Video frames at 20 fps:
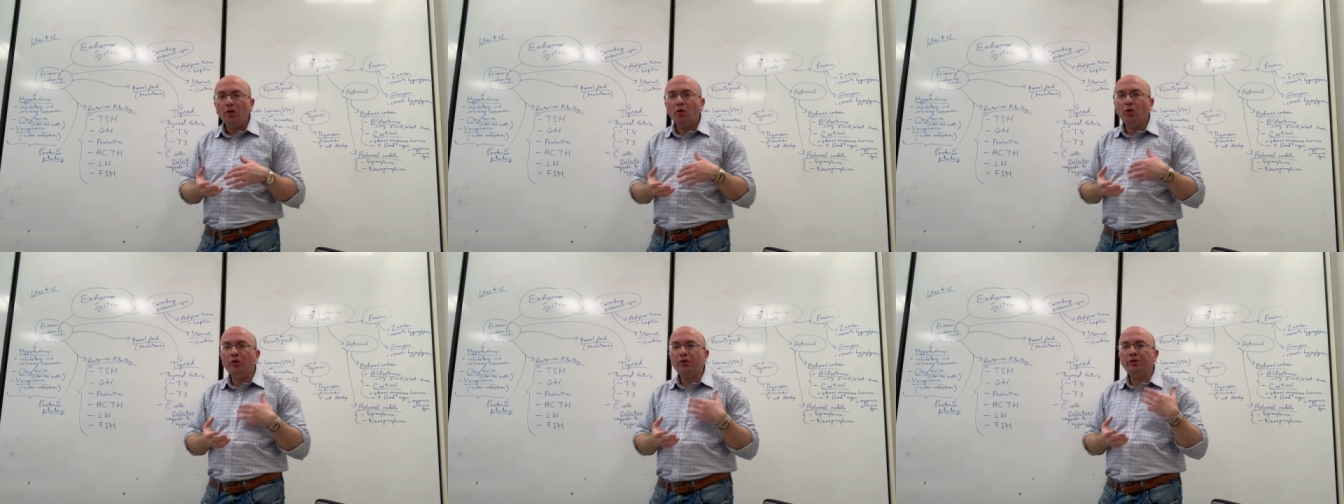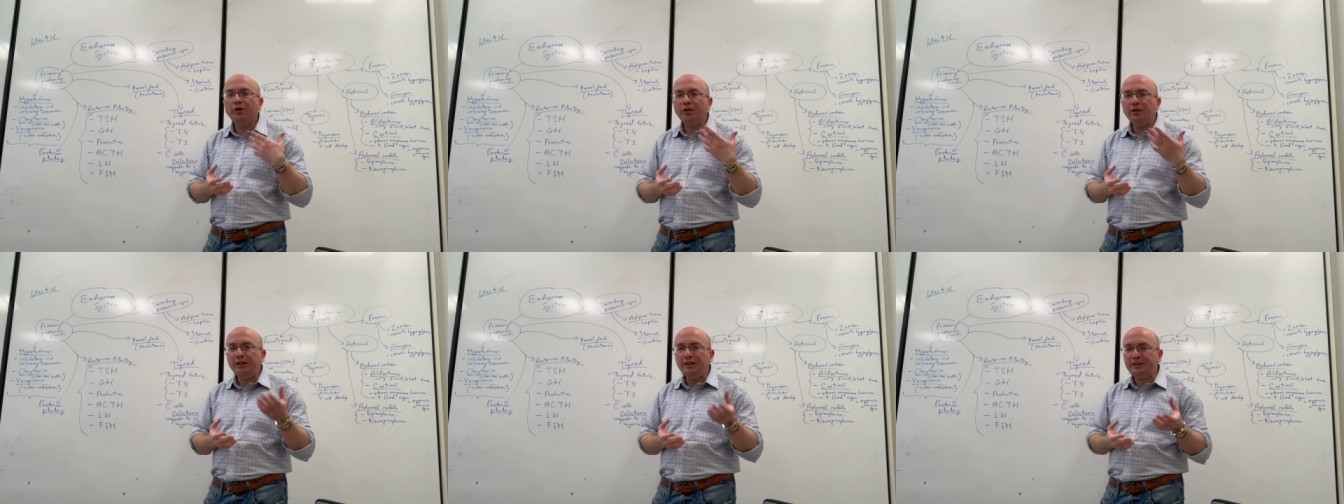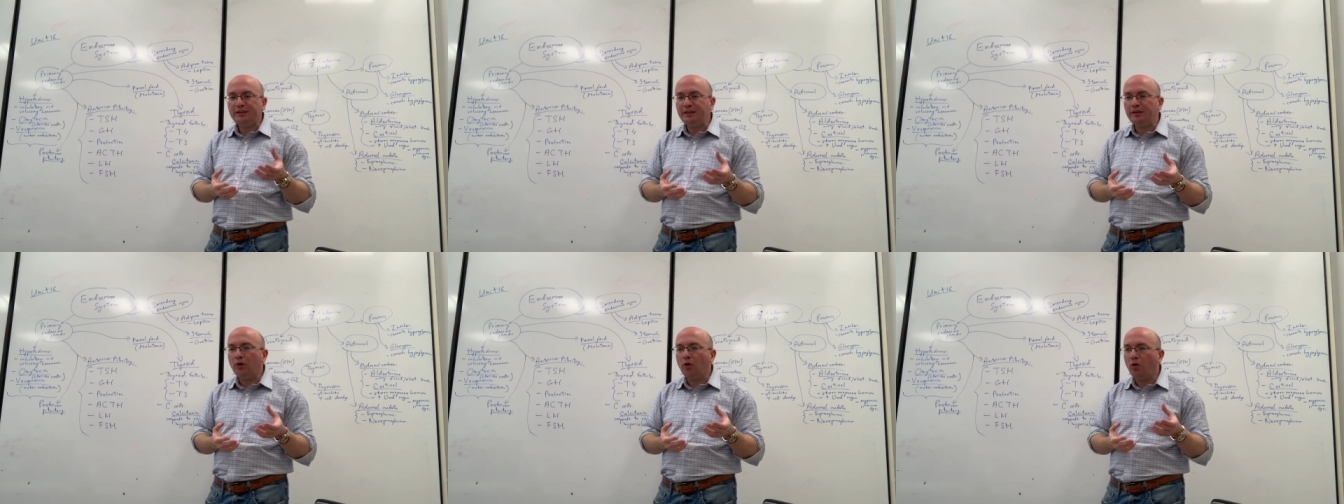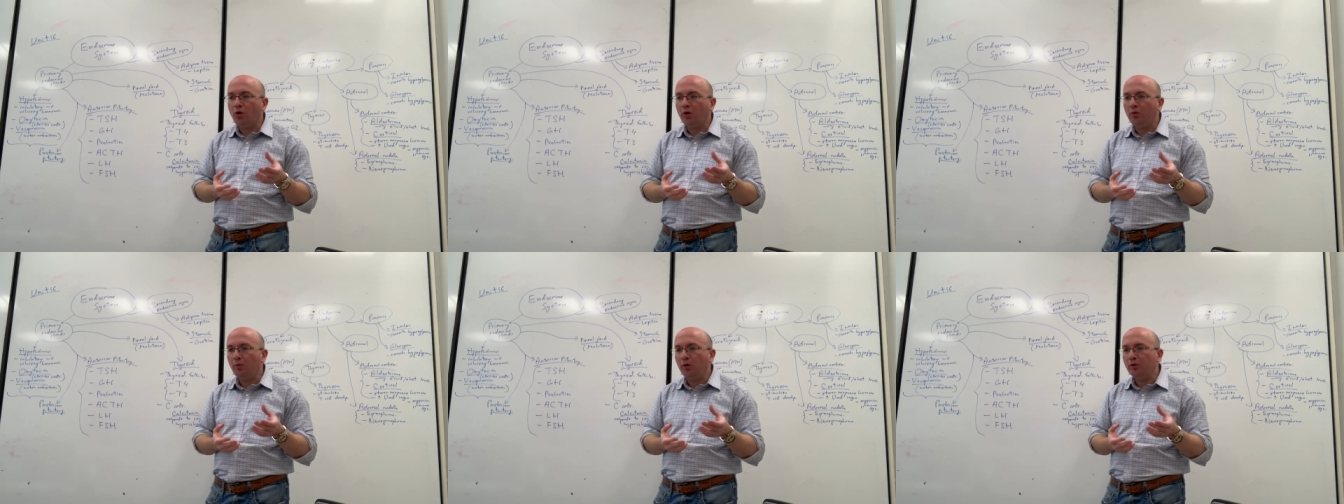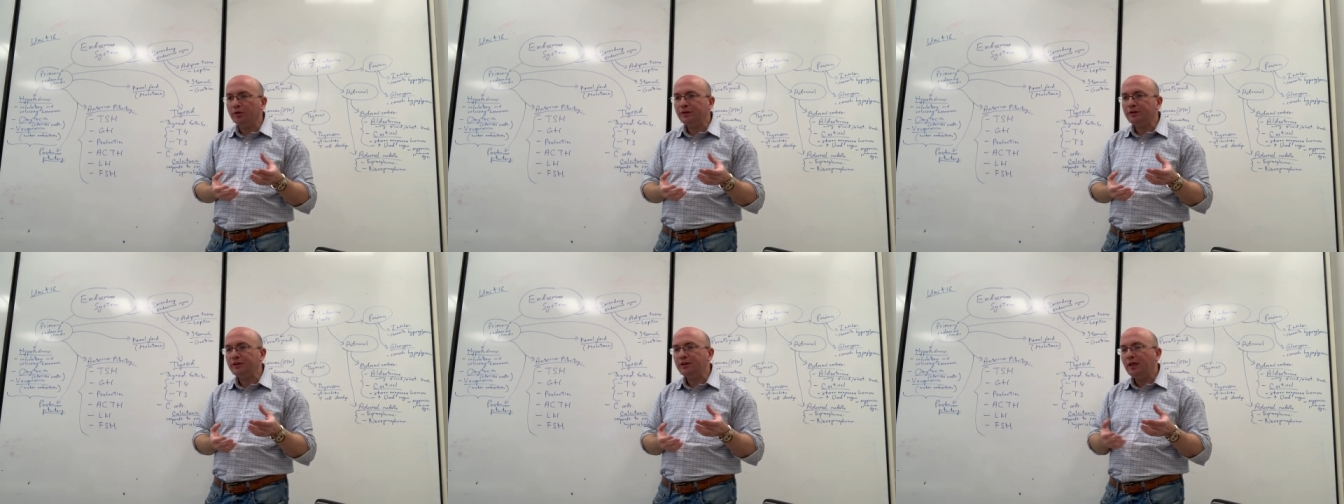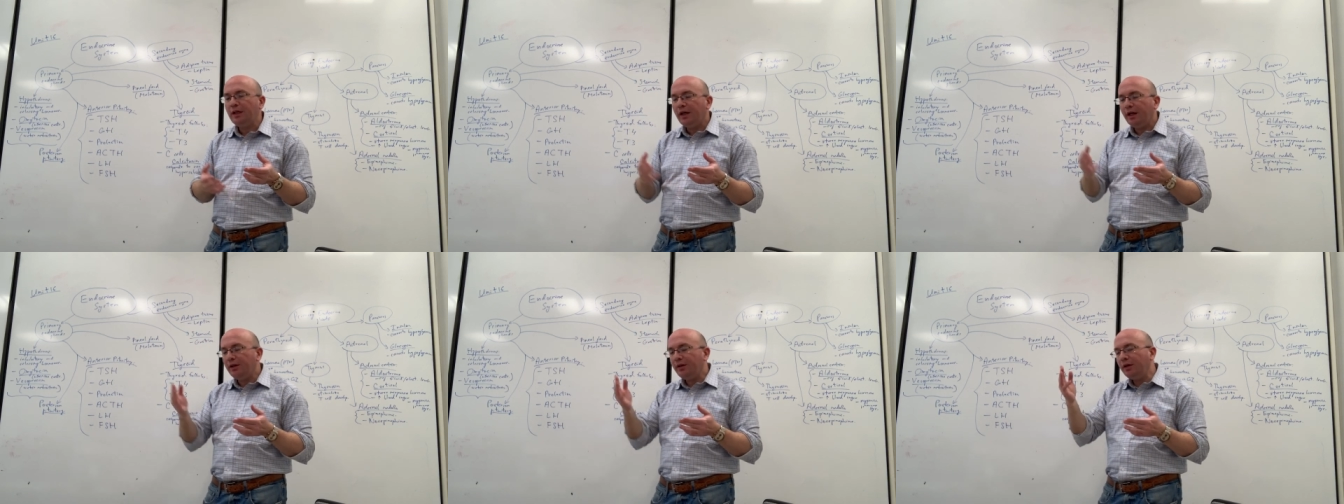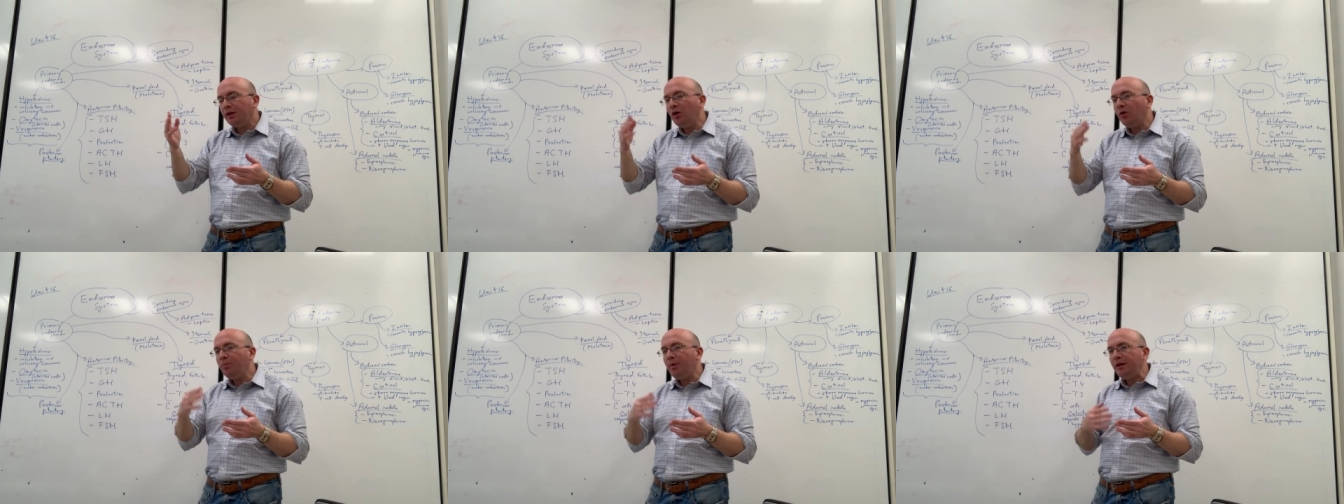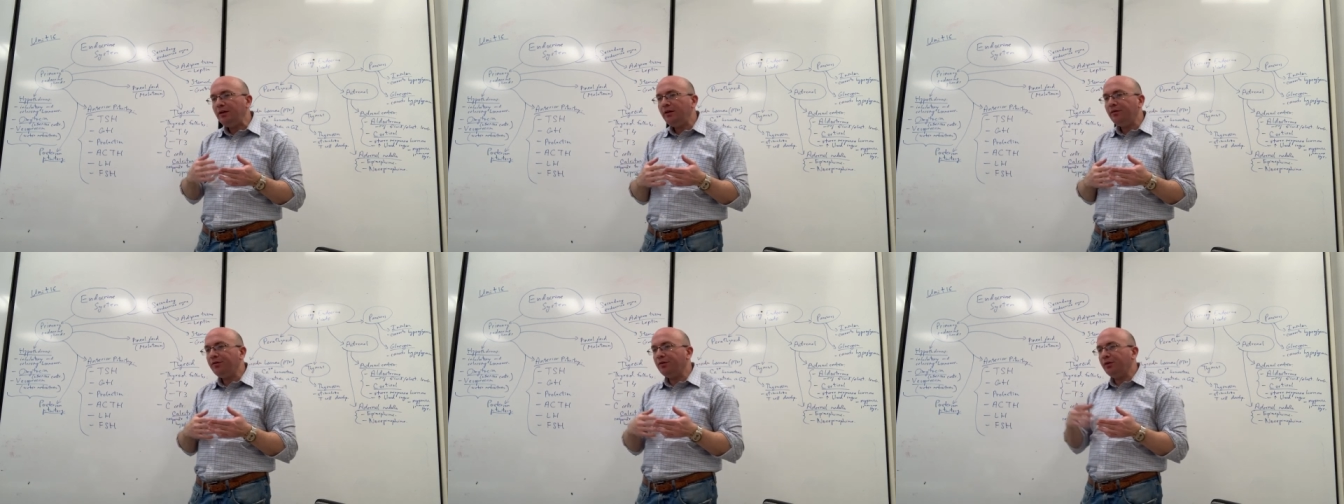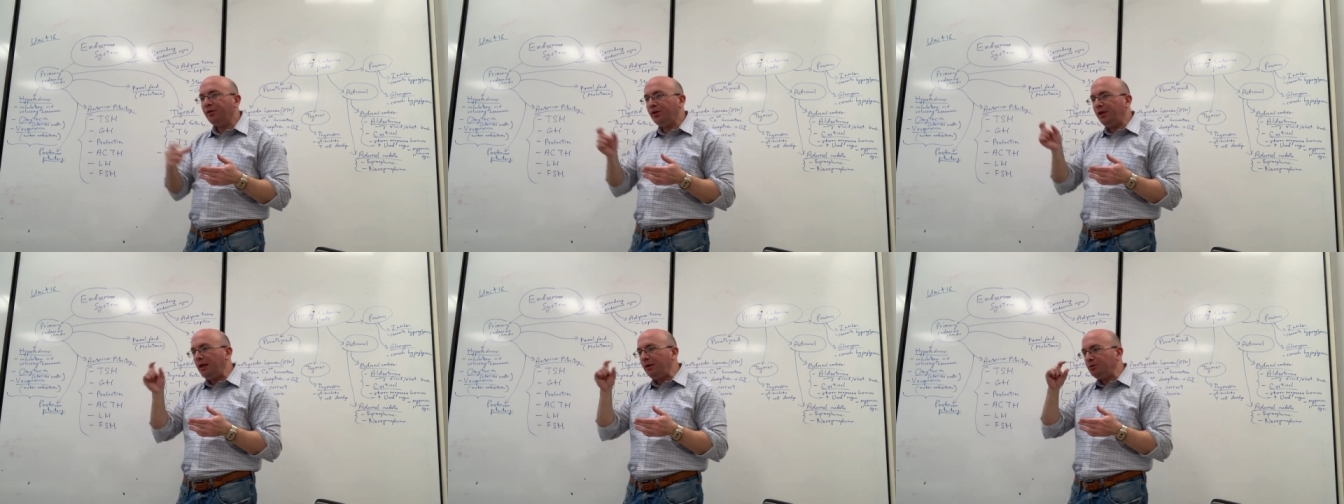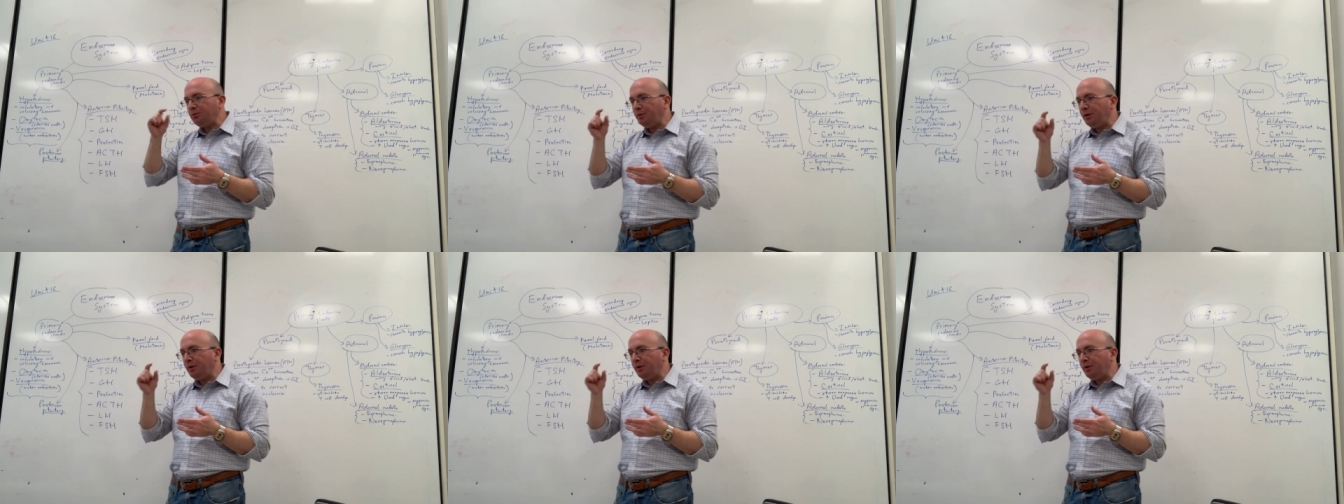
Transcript: or releasing hormones. And they go by different names,